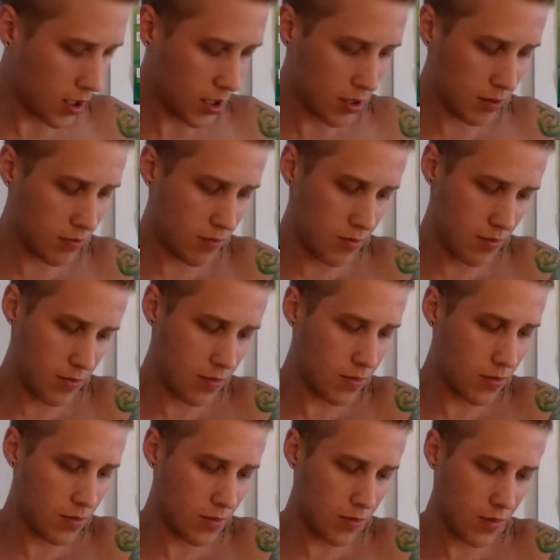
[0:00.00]
The
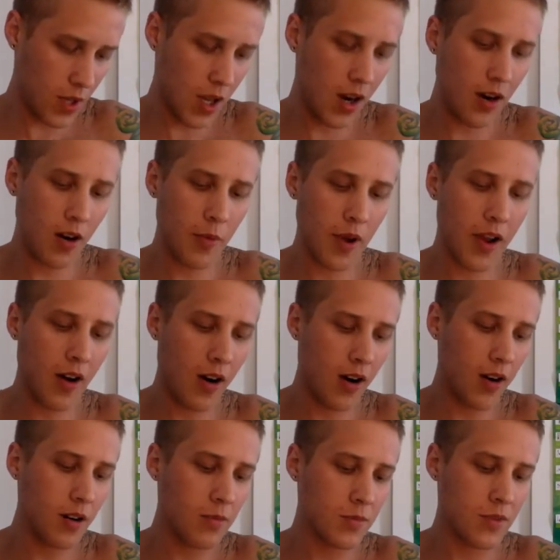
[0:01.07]
hair on my
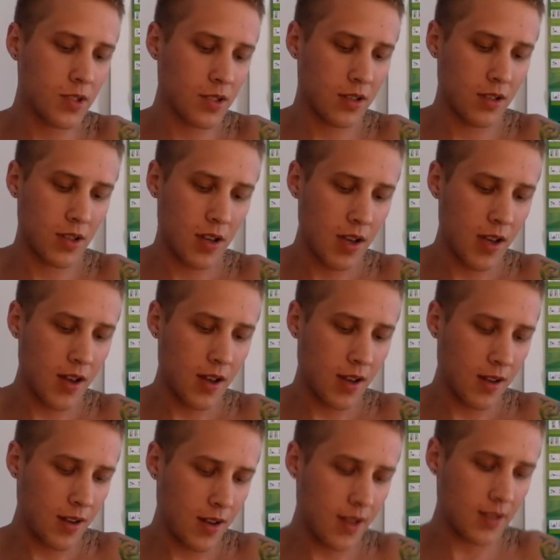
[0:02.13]
arms,
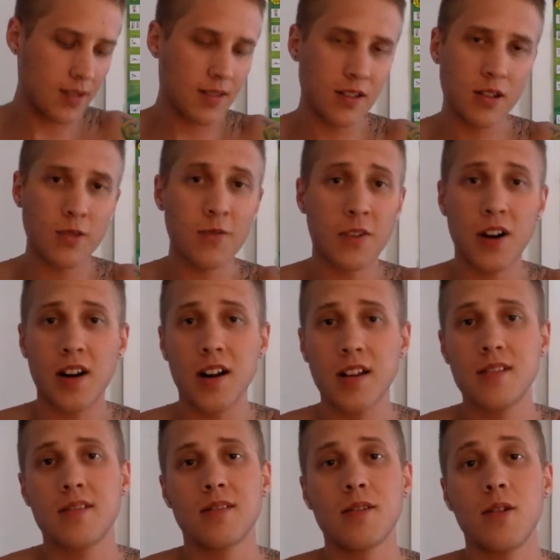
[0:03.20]
it's still very
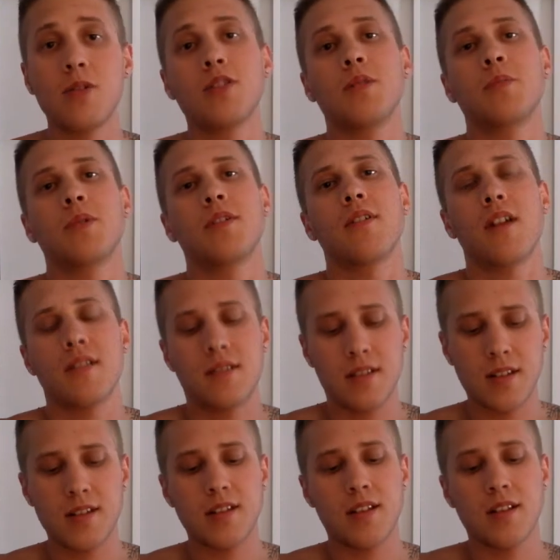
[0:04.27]
slowly
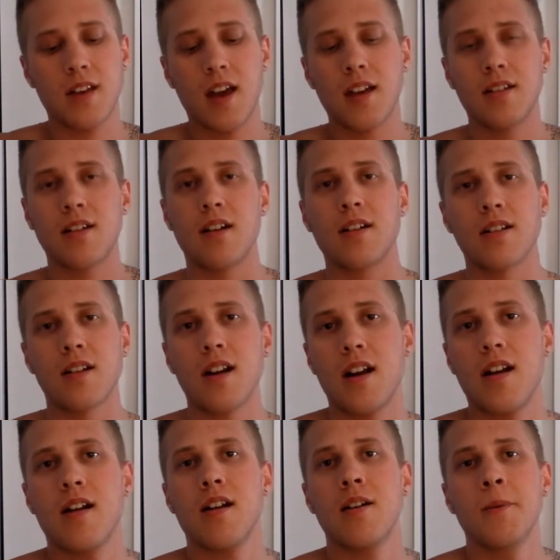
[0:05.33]
progressing to that darker
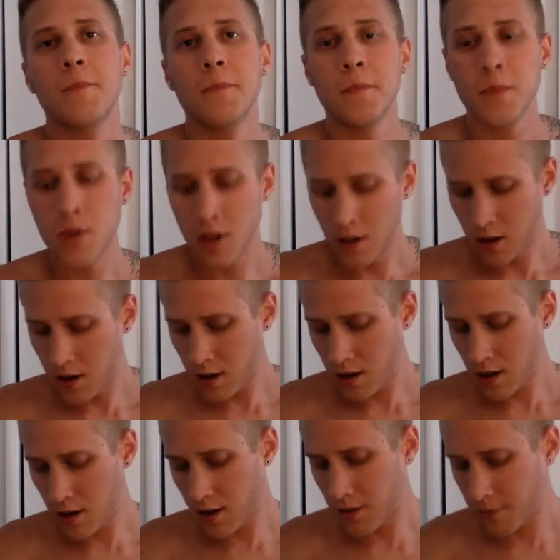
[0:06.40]
hair.
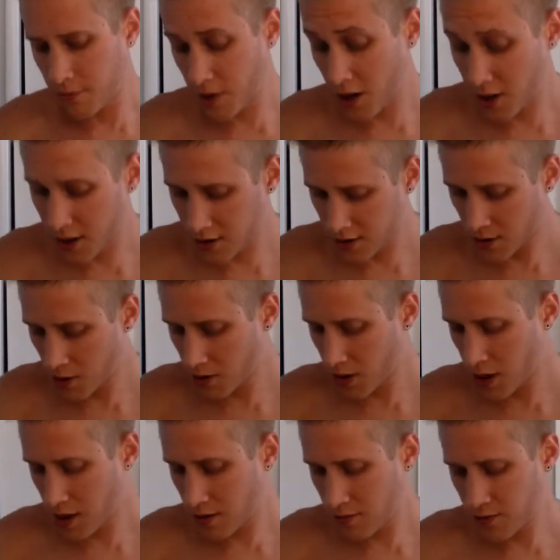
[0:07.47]
Very
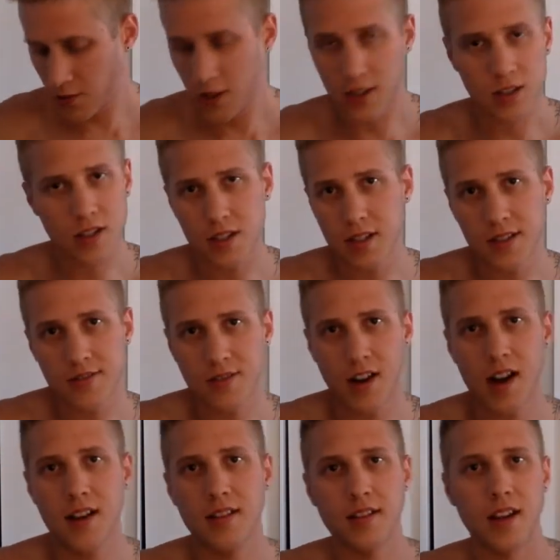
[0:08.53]
slowly, which is
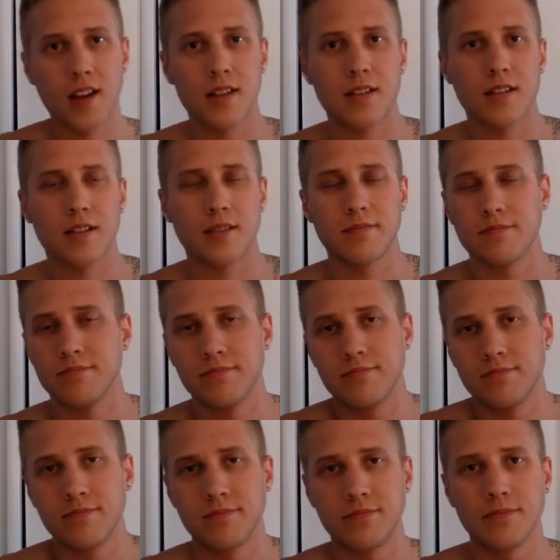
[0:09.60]
fine, like,
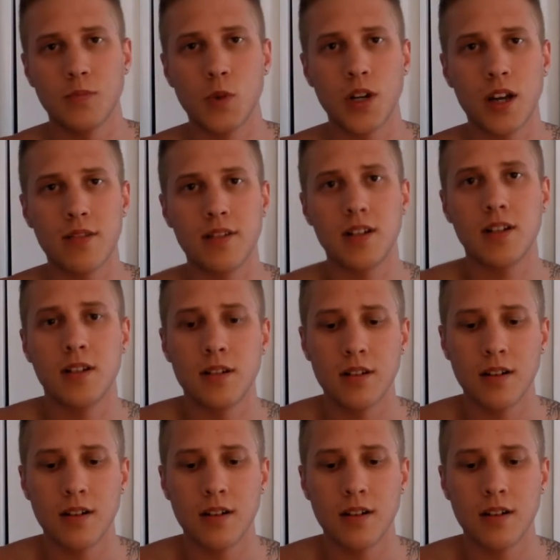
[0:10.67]
whatever.